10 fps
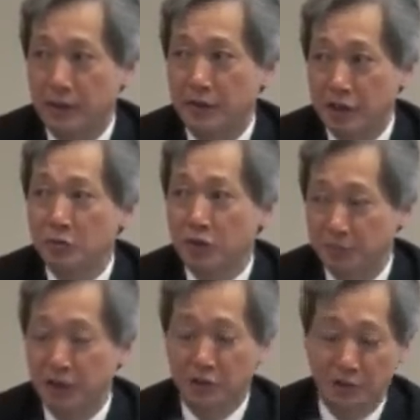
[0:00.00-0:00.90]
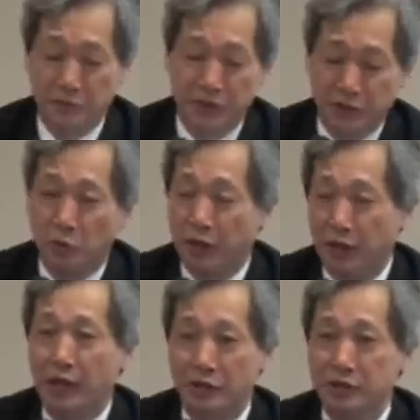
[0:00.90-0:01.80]
Uh, this was part of the reason
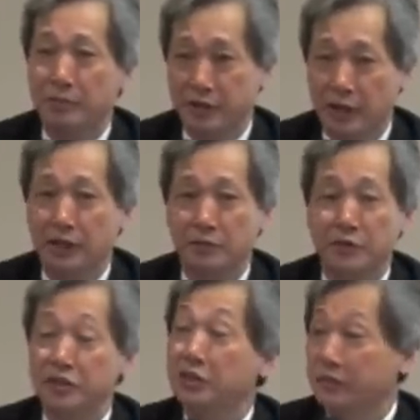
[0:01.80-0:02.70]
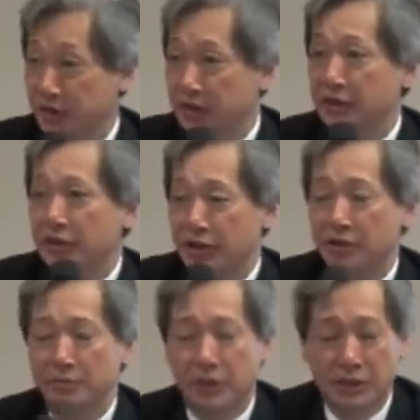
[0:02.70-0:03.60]
why I was a bit uh, reserved
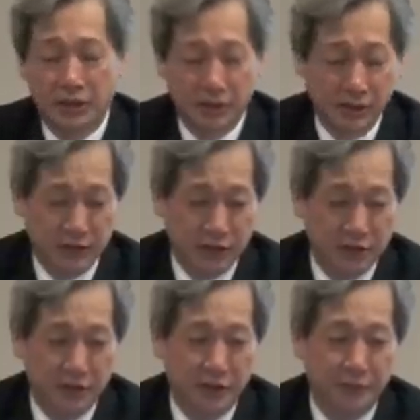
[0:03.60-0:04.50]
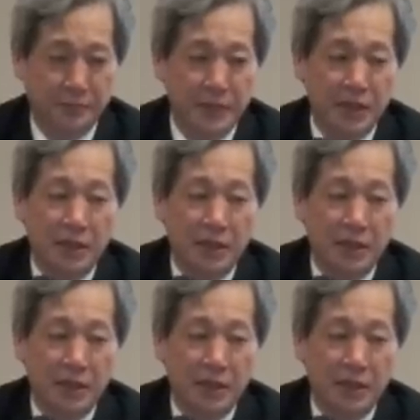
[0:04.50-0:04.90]
in my uh, discussion here.